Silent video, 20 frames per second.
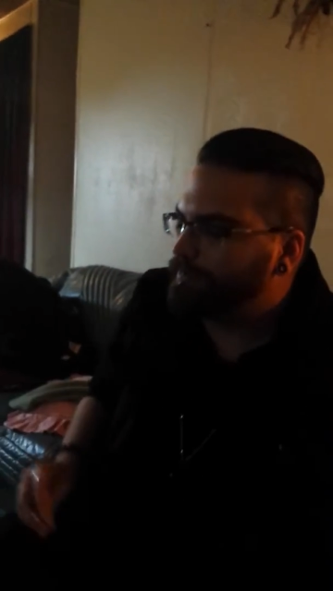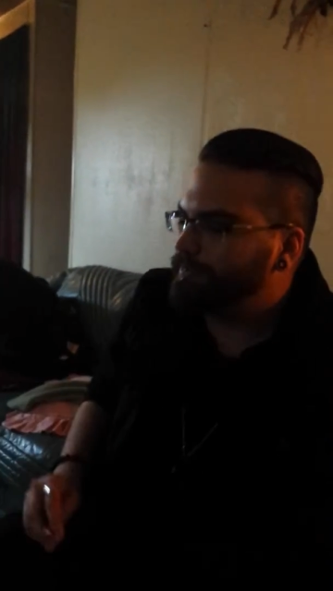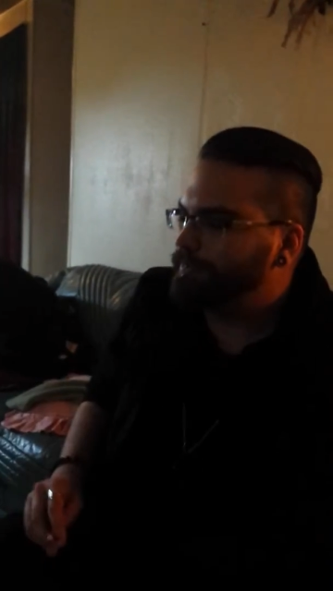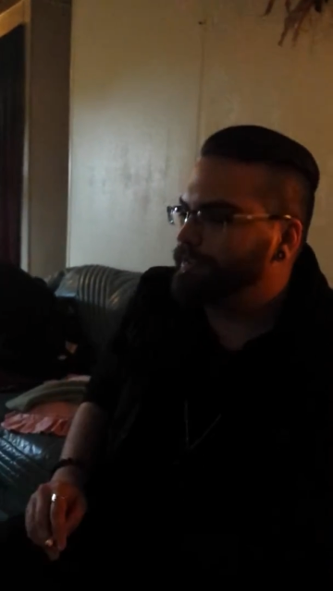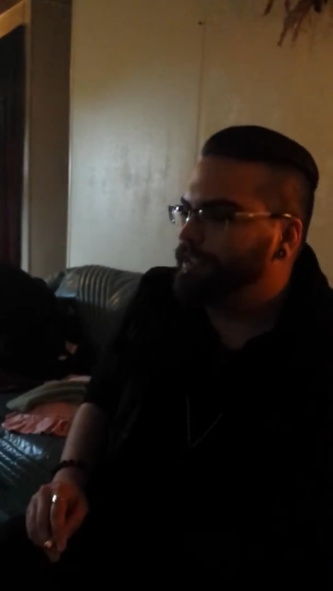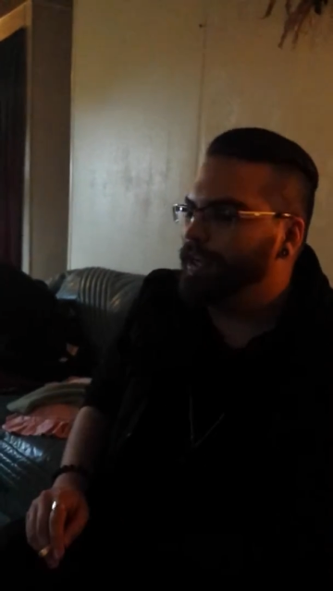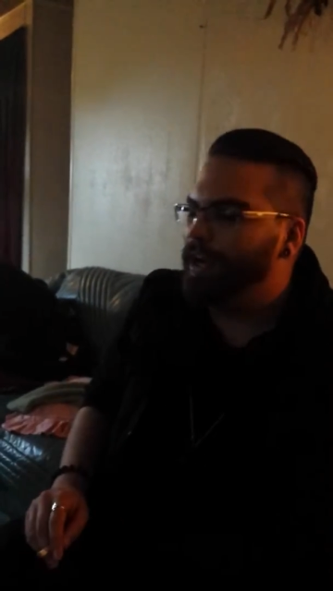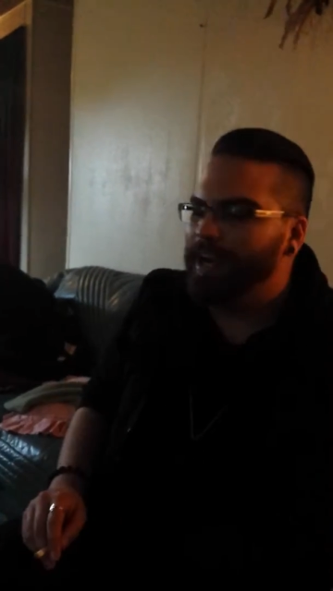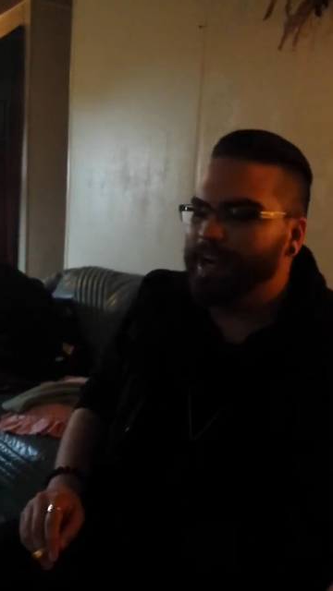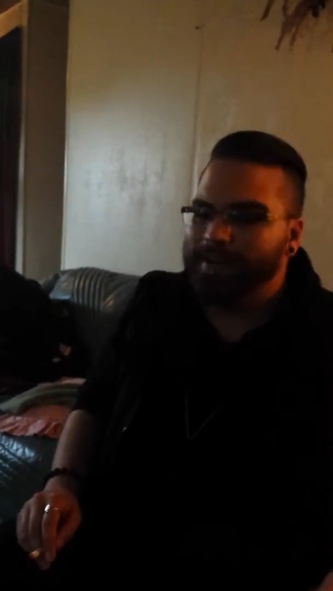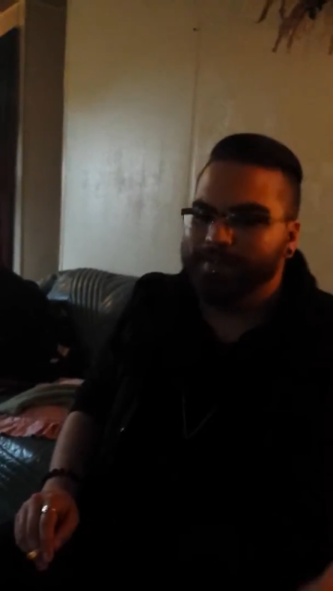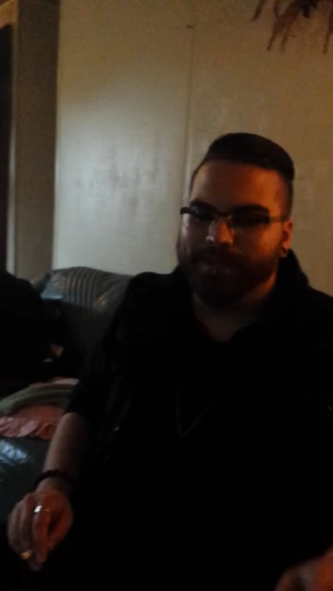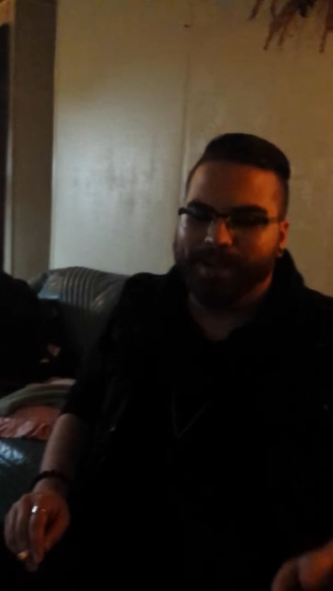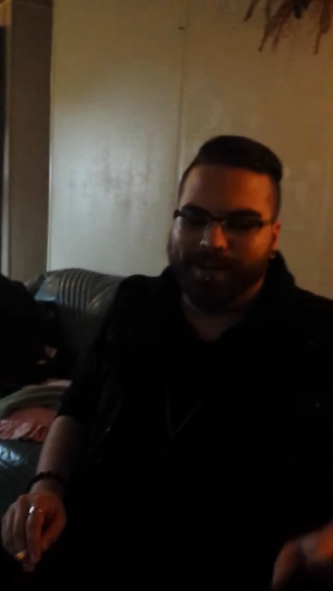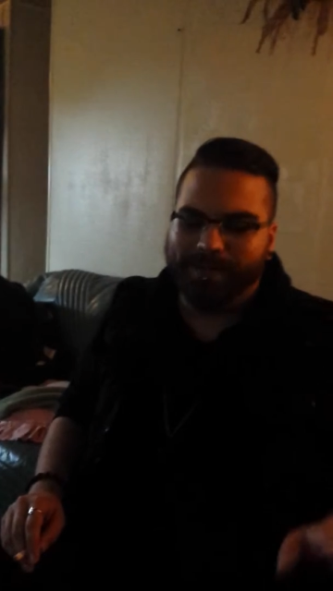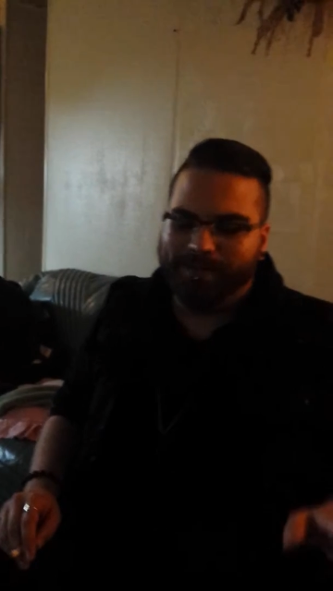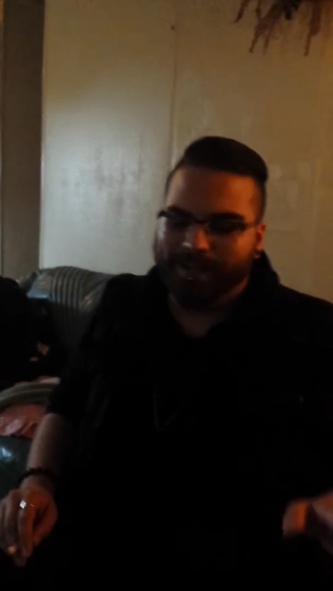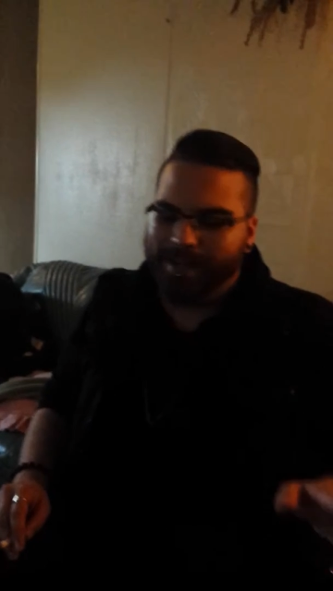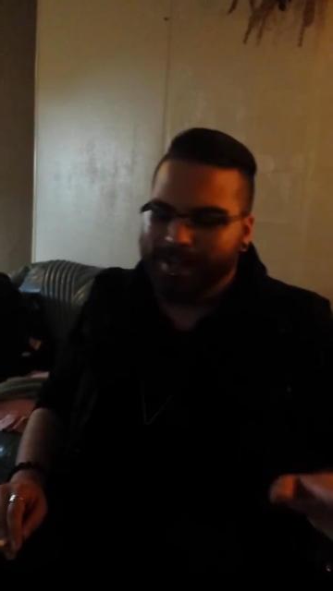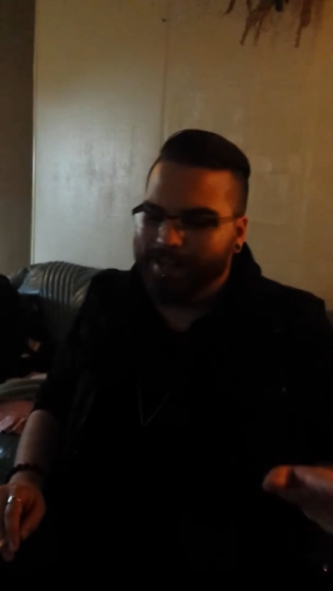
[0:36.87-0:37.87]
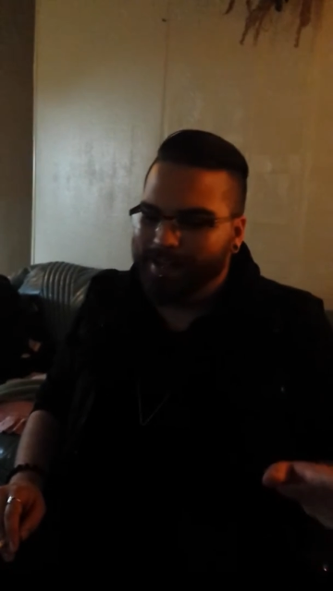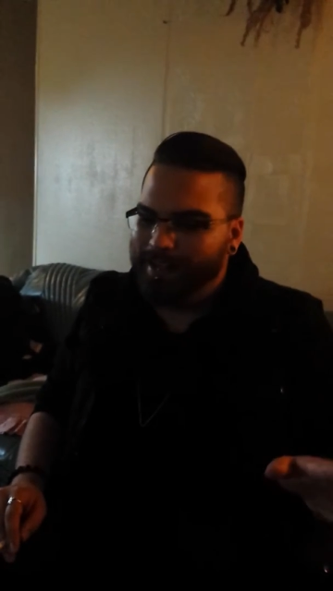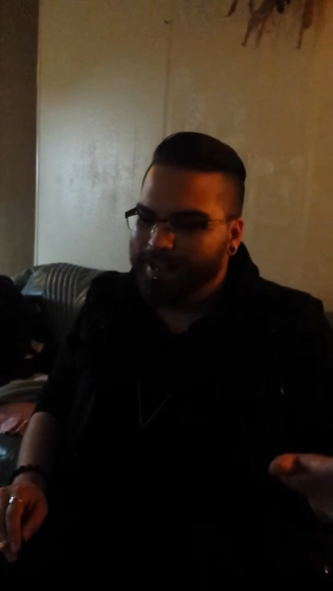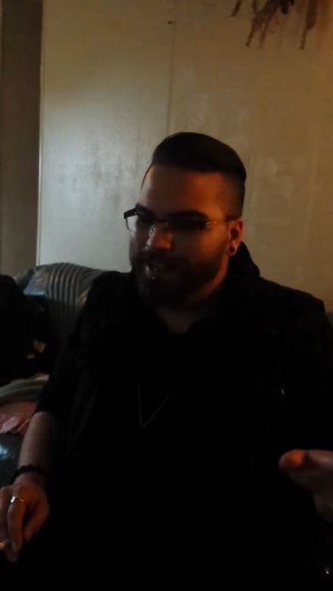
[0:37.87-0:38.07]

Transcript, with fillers: You've been challenged.